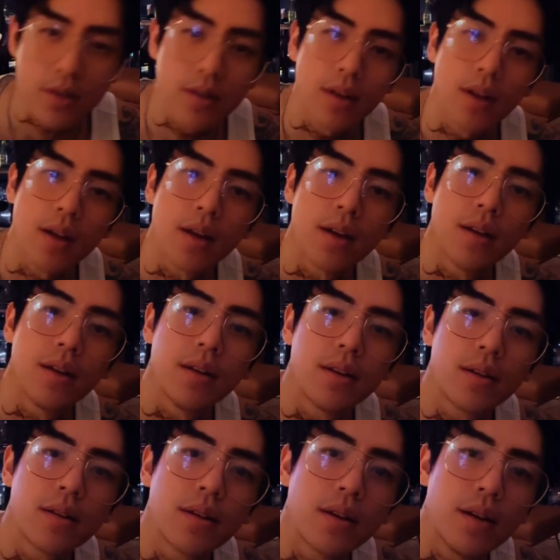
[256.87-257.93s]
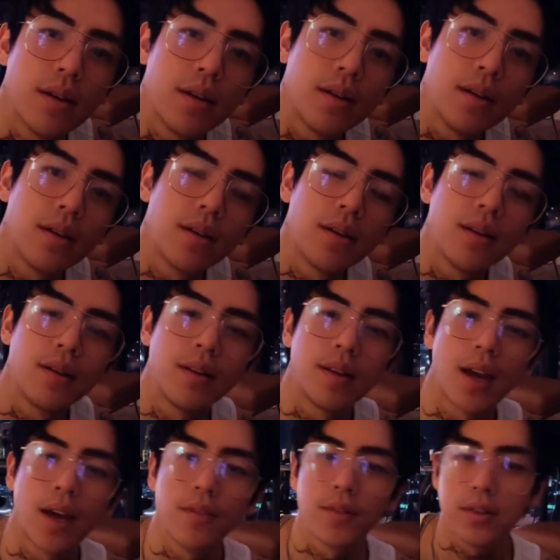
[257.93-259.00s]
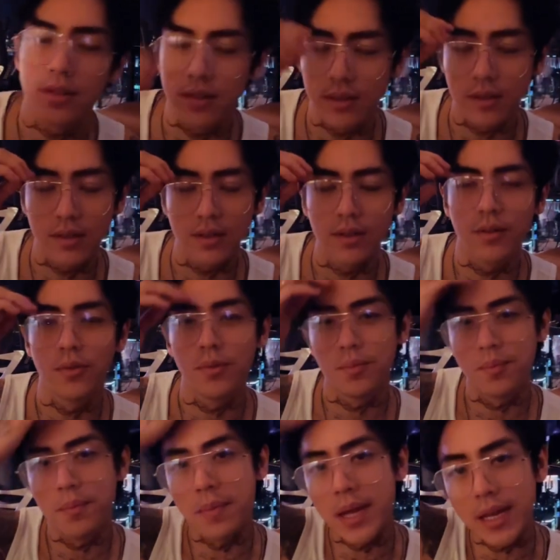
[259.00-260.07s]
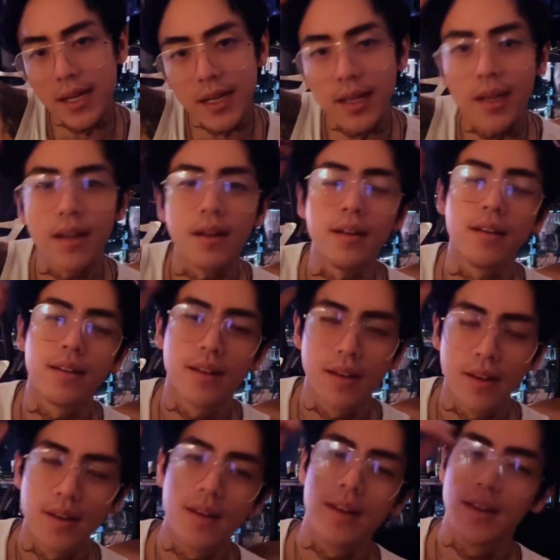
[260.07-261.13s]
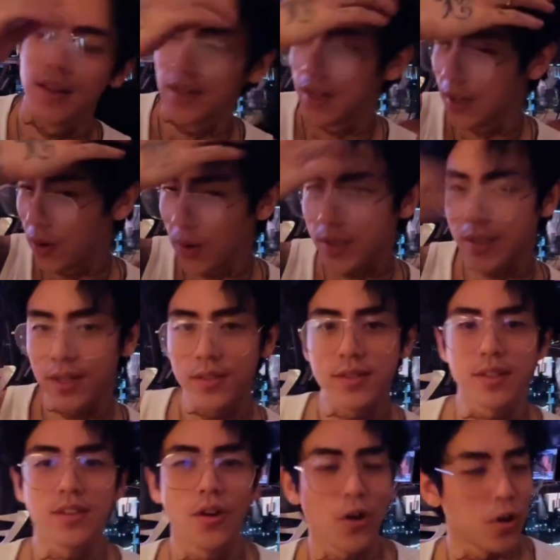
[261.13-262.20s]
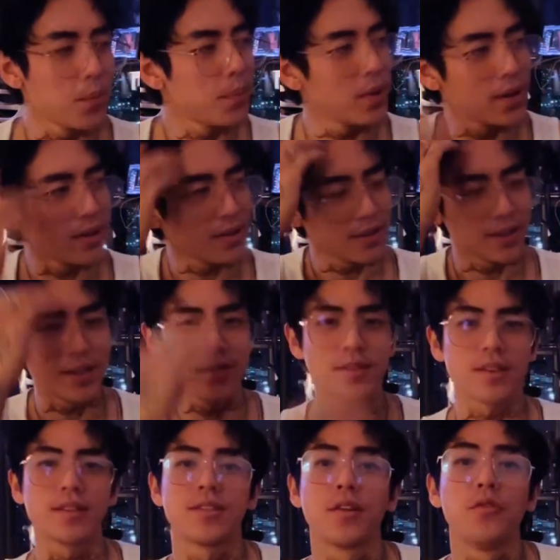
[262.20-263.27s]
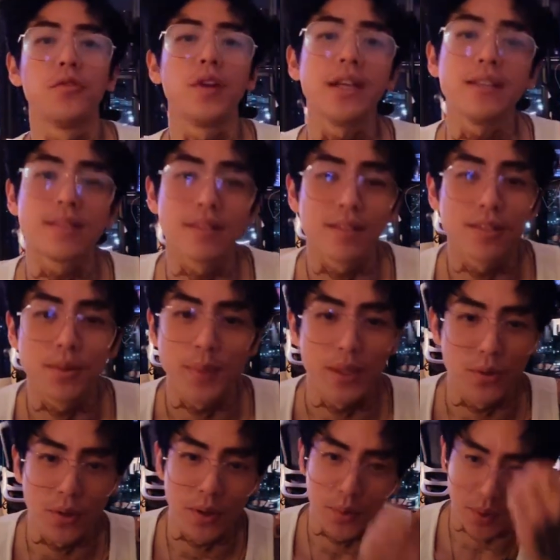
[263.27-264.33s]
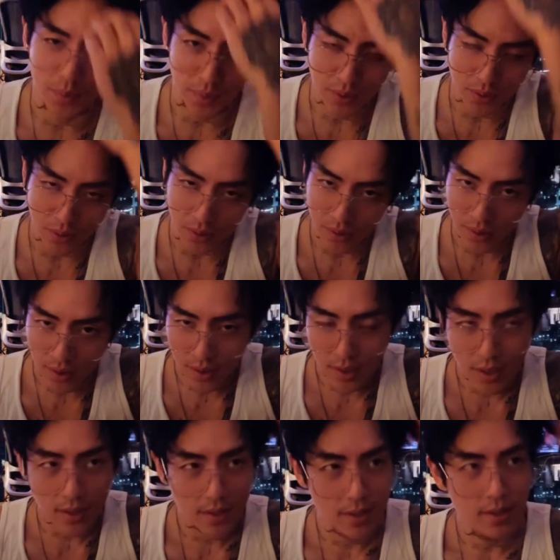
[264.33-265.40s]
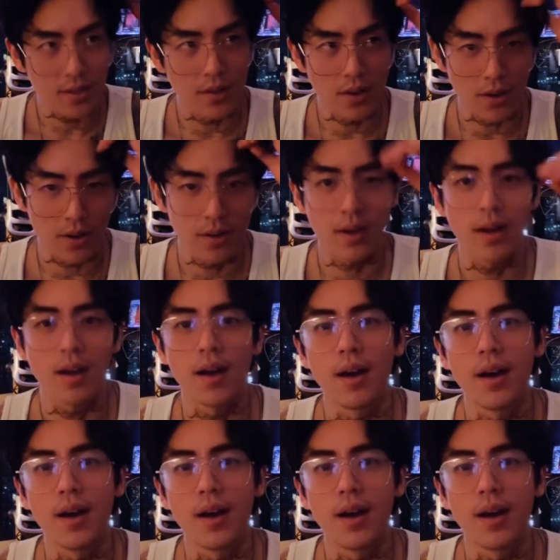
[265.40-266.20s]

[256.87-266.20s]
us, and it gave us meaning, and it always gives us hope, and it gives us a reason to be doing what we do, you know.